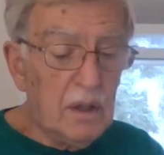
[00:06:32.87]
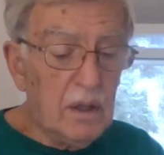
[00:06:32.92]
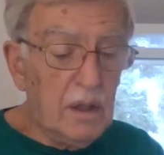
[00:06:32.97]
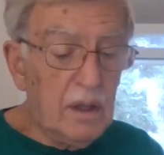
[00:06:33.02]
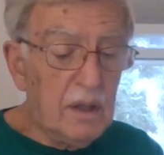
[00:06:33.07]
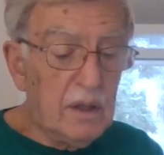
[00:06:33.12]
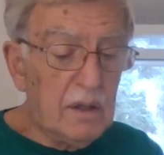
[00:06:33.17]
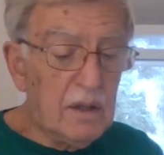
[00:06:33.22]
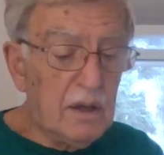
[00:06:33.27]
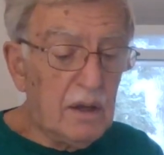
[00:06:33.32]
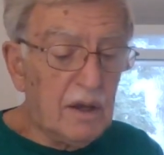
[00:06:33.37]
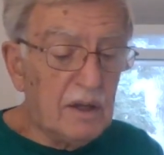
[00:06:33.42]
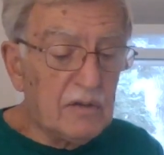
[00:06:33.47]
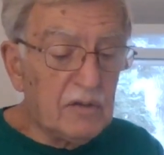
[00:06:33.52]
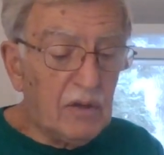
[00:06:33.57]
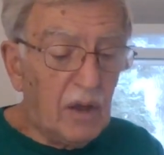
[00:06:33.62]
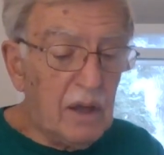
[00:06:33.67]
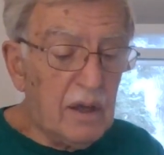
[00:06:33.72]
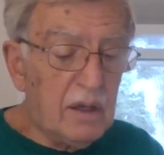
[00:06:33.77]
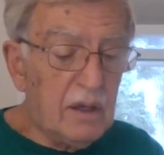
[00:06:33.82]
and their
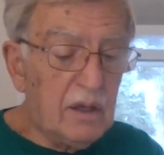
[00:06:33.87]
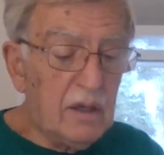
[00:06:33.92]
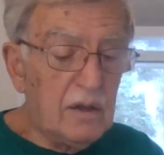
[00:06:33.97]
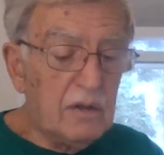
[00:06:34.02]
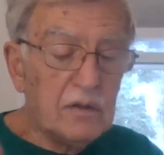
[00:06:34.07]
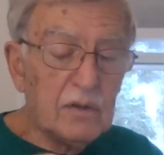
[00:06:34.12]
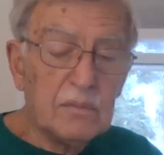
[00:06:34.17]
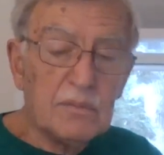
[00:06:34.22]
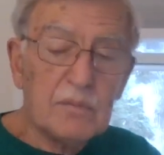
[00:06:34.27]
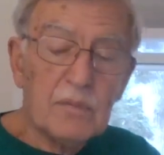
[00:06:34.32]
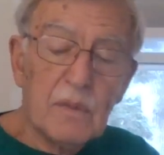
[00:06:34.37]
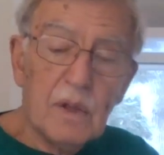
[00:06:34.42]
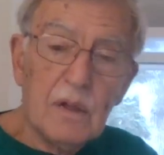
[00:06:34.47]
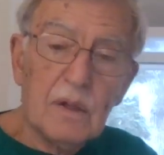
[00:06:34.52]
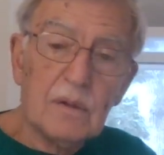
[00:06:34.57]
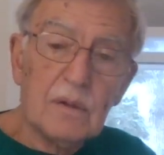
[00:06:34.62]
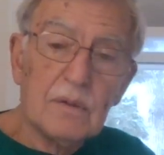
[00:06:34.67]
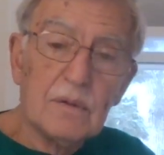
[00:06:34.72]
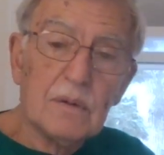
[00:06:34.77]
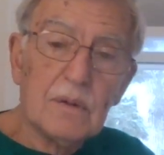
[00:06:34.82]
anxieties
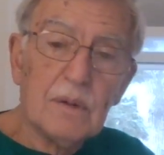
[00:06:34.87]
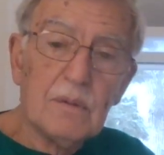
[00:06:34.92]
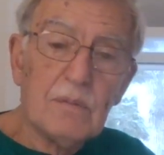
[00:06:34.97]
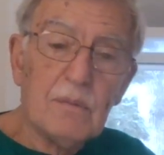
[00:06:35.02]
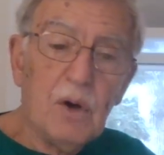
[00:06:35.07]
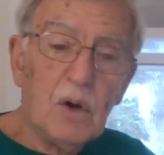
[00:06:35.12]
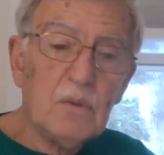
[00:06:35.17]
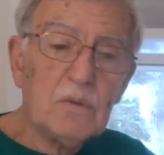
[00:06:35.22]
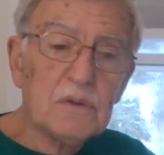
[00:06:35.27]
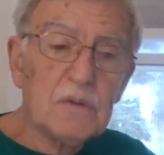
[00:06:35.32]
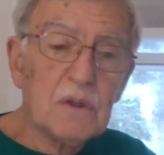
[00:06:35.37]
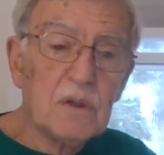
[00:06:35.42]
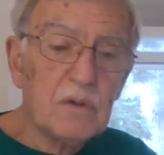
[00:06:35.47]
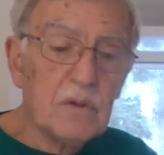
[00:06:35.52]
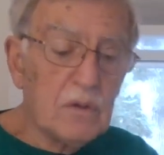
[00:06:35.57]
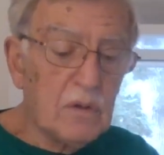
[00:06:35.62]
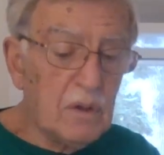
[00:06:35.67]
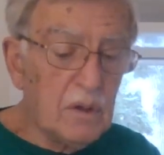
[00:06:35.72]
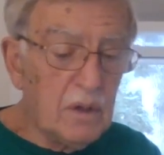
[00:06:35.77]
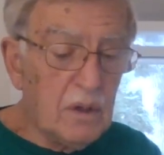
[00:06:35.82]
and
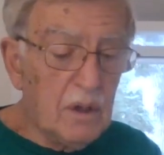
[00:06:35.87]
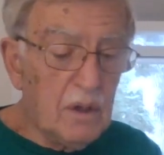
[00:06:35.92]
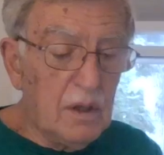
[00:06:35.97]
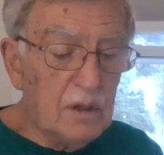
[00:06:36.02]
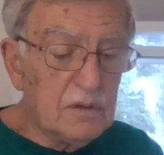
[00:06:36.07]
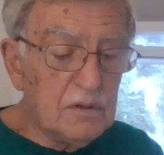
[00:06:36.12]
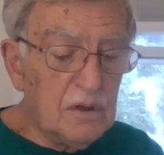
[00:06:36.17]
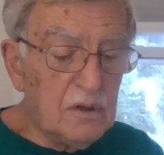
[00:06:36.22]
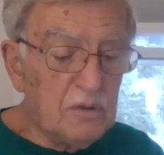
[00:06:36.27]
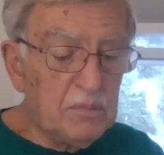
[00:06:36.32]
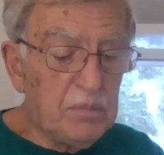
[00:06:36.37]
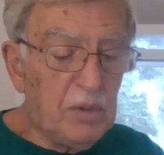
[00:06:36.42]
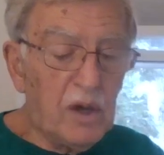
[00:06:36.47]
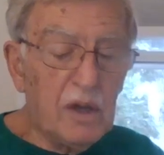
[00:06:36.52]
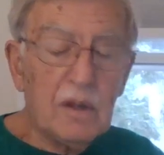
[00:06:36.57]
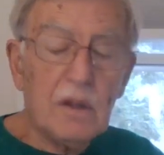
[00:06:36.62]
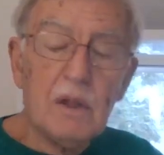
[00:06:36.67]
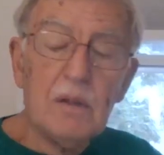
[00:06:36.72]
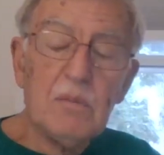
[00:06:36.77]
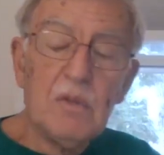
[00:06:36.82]
emotions just
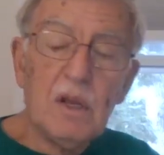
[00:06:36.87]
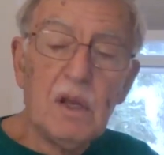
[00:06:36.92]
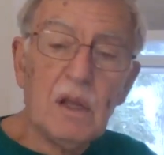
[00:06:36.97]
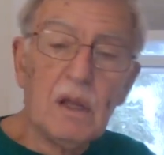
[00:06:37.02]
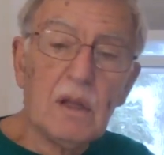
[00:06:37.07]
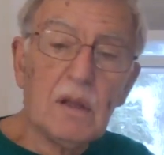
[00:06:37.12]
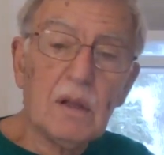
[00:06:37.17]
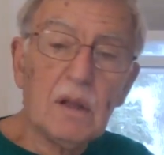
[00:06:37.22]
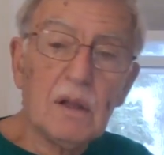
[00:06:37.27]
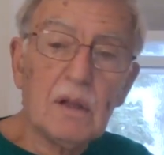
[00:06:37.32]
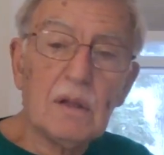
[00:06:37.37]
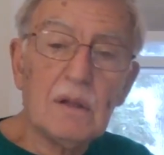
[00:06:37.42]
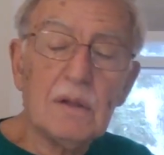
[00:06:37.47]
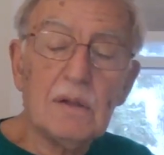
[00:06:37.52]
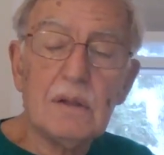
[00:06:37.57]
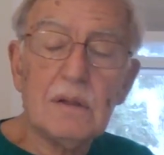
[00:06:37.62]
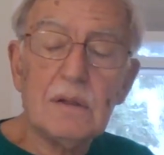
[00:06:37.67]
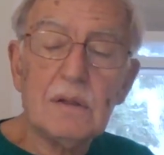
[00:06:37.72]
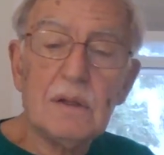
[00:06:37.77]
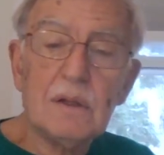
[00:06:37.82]
by limiting
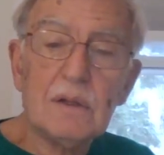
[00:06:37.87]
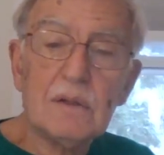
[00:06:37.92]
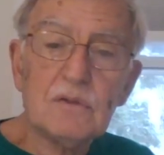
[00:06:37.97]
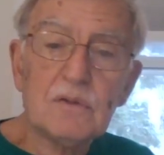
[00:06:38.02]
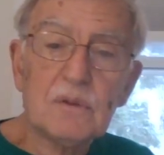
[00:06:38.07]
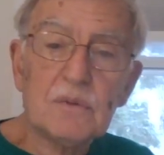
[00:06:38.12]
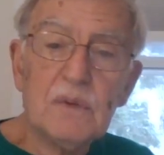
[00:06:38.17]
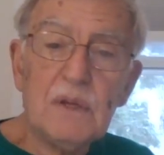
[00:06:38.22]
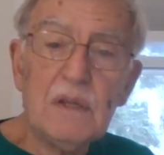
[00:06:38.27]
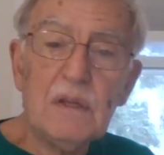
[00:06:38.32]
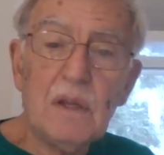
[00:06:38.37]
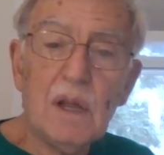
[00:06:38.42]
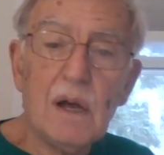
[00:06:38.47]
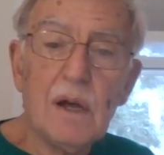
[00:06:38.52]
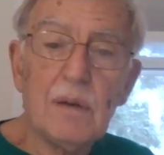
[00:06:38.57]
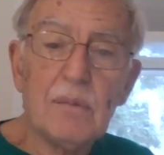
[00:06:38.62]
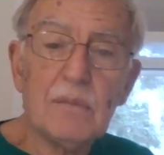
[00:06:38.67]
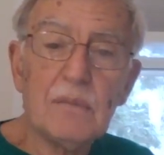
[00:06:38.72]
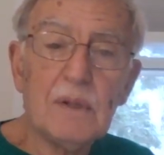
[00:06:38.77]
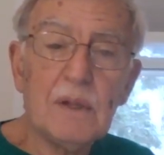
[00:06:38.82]
their screen
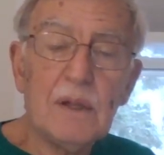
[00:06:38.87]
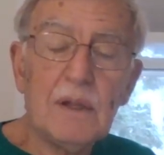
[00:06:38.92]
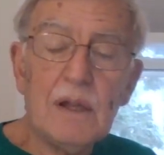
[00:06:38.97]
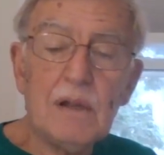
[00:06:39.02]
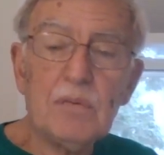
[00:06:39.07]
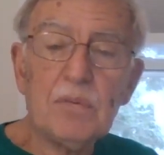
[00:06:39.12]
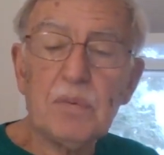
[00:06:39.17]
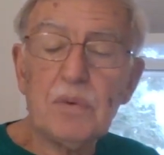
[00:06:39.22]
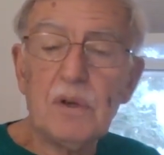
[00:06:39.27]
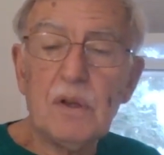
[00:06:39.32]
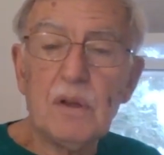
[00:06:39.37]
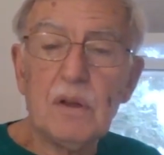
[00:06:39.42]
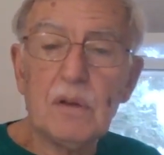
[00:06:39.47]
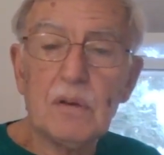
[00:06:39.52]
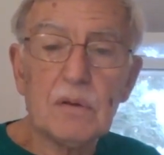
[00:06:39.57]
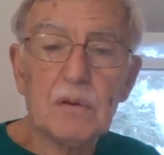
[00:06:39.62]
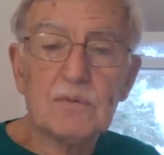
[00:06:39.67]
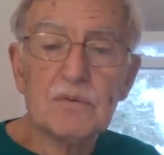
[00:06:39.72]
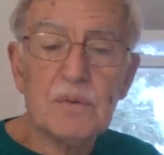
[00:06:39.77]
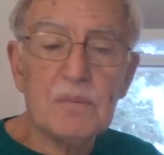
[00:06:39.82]
time. And that's pretty
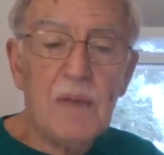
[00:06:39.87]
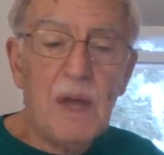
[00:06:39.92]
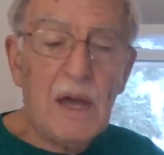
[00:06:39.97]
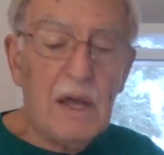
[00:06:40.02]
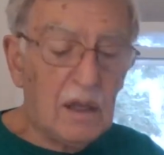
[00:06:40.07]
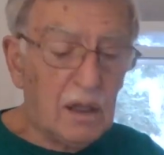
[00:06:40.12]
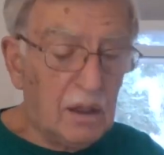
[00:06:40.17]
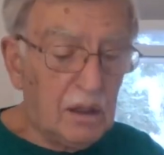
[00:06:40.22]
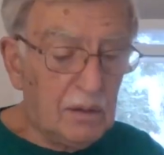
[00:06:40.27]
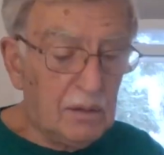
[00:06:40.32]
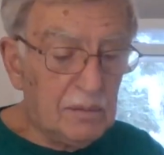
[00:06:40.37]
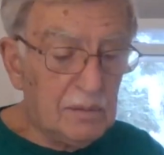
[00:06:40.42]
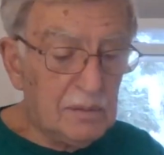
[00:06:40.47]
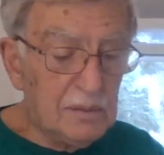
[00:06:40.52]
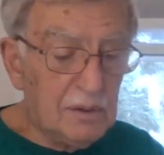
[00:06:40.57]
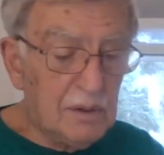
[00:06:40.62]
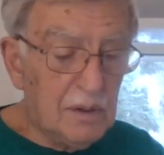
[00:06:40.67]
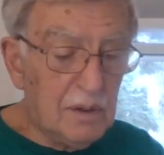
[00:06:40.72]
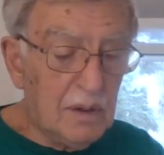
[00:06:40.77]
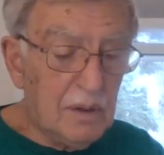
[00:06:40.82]
dramatic.
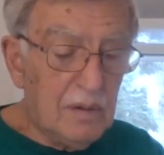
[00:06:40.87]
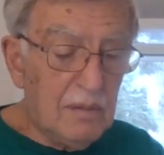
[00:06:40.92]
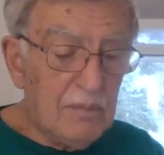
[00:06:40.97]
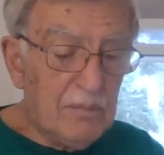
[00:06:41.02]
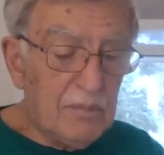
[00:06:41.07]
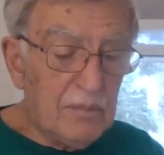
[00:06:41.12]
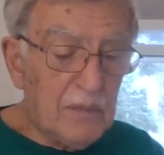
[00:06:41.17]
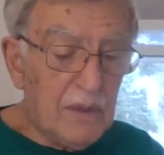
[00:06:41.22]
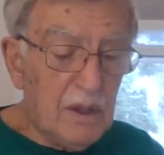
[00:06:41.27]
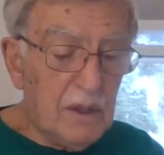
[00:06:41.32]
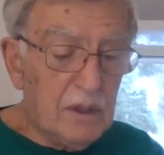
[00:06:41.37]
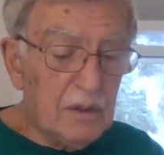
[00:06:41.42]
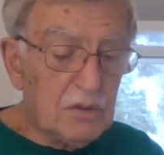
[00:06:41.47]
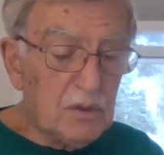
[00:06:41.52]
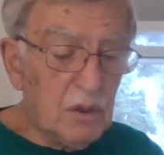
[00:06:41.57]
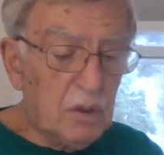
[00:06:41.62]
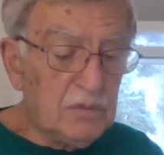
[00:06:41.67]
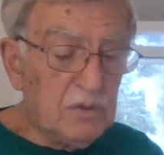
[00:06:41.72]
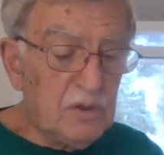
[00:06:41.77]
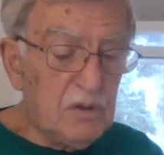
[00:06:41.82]

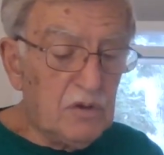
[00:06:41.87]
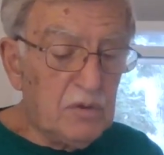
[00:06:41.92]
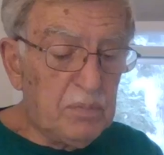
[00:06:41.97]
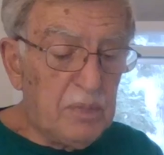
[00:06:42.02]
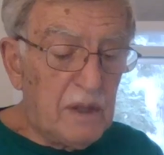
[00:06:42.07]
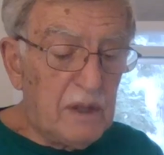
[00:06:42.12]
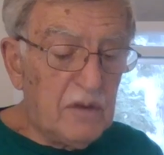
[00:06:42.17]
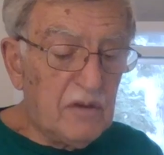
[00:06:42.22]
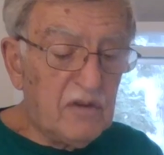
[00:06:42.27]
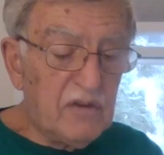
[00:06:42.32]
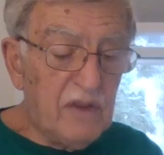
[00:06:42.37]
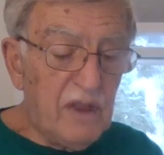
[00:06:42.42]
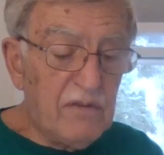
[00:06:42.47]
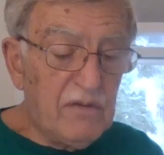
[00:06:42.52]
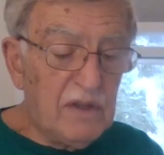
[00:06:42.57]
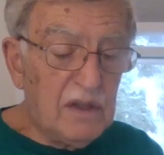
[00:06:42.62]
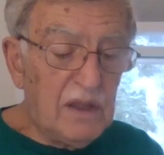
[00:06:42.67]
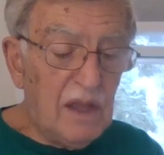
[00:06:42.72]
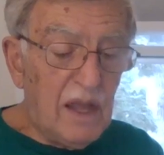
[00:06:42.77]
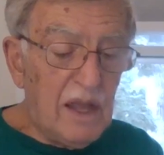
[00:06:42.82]
Children spend
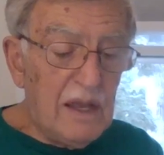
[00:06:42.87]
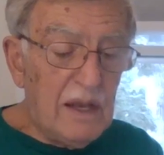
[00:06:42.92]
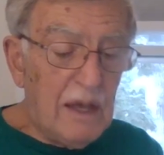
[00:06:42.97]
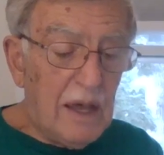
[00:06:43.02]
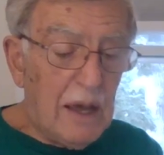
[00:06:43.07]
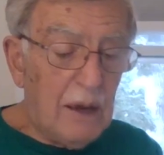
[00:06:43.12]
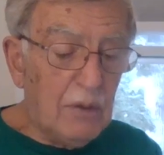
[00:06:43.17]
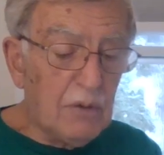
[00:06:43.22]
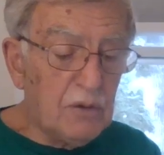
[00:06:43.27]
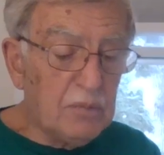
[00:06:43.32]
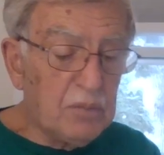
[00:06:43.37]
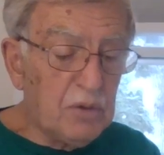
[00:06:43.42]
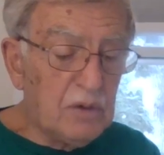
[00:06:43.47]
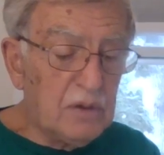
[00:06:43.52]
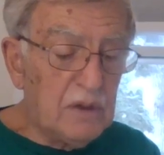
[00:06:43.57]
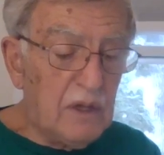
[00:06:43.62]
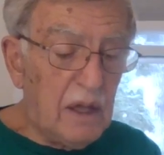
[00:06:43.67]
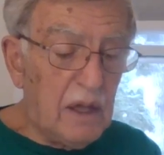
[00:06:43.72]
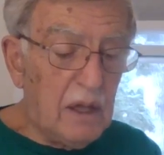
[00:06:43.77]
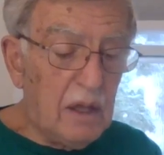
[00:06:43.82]
7 to 8 hours per
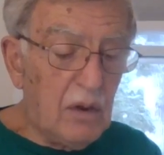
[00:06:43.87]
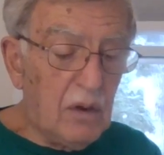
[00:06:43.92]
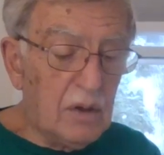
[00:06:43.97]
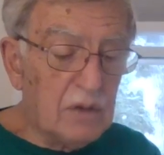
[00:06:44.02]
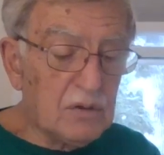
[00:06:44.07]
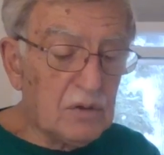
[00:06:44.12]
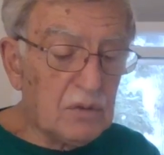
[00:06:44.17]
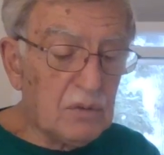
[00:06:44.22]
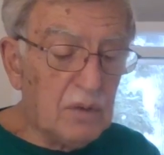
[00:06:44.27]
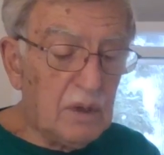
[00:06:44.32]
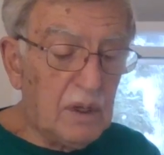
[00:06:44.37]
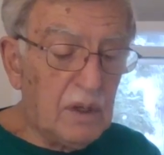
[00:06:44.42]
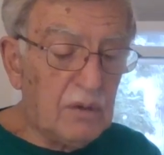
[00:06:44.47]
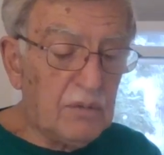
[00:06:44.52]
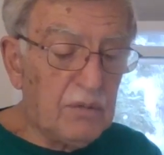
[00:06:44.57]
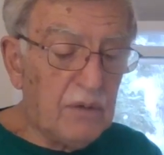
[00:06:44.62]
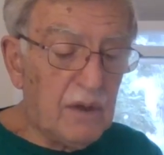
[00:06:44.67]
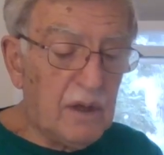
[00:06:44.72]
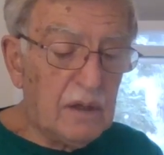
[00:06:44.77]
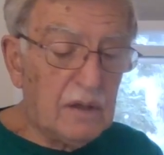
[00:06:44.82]
day on screens
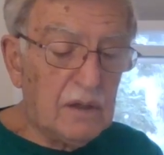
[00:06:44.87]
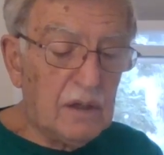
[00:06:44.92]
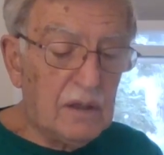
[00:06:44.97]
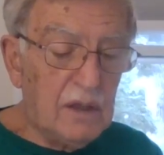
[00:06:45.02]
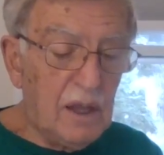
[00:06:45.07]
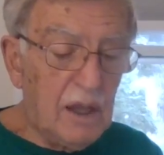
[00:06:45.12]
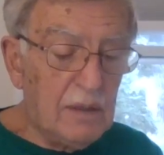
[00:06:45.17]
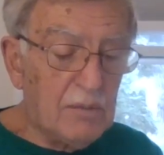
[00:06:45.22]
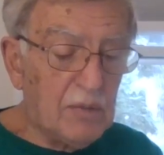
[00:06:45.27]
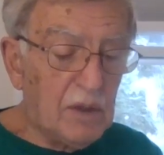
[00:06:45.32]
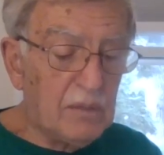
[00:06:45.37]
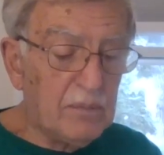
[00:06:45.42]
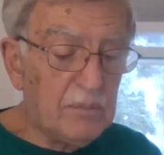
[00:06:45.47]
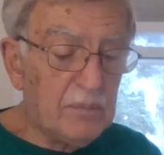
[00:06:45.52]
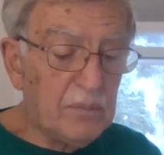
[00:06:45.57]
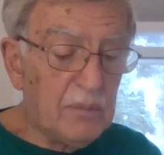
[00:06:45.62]
for entertainment.